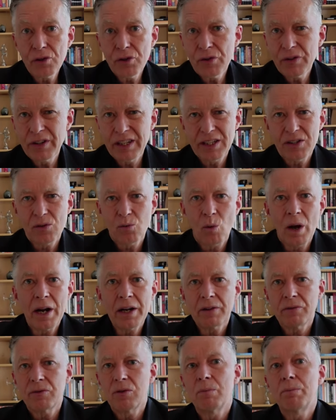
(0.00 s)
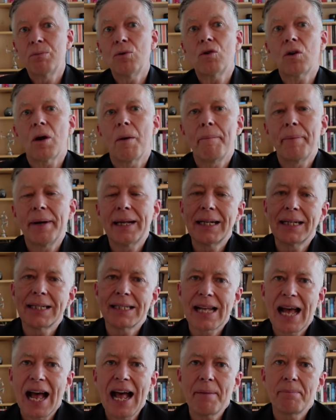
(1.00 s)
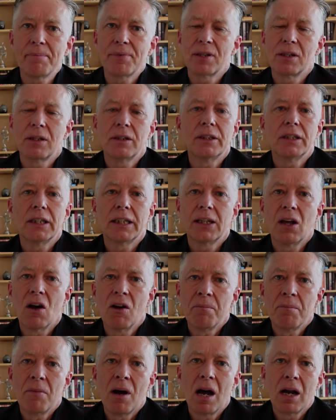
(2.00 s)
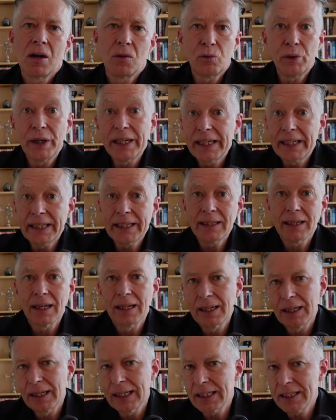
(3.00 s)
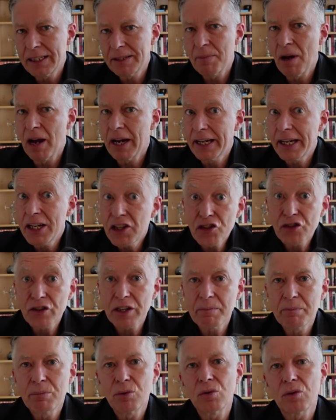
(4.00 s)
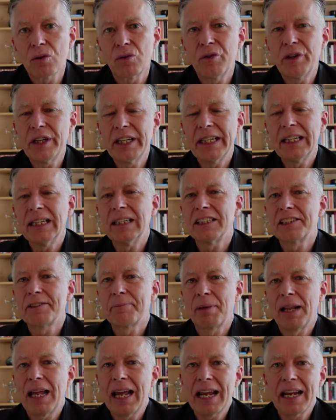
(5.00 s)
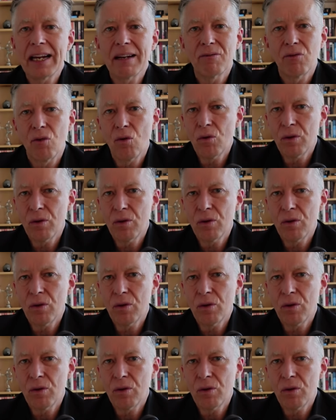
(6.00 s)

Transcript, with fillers: this wonderful book, but it's absolutely on my reading list, my history book reading list plan for